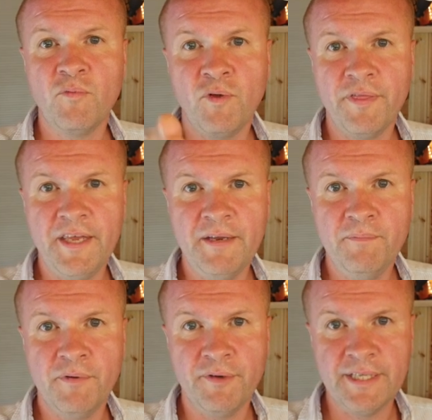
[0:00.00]
where I want the
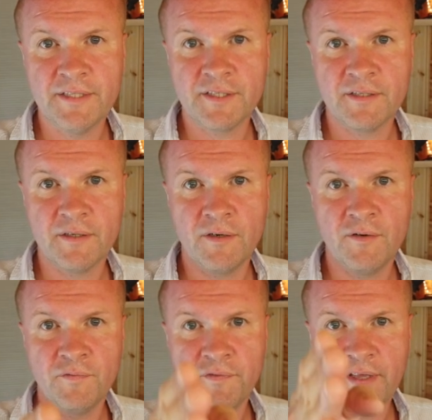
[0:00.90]
endpoint
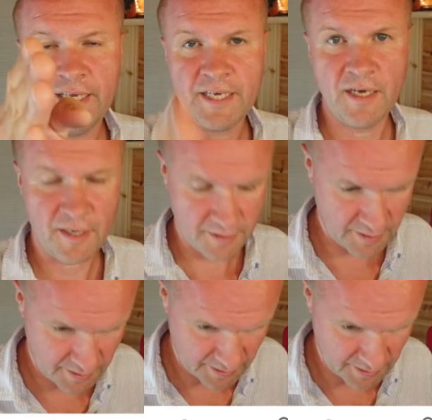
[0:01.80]
of the cut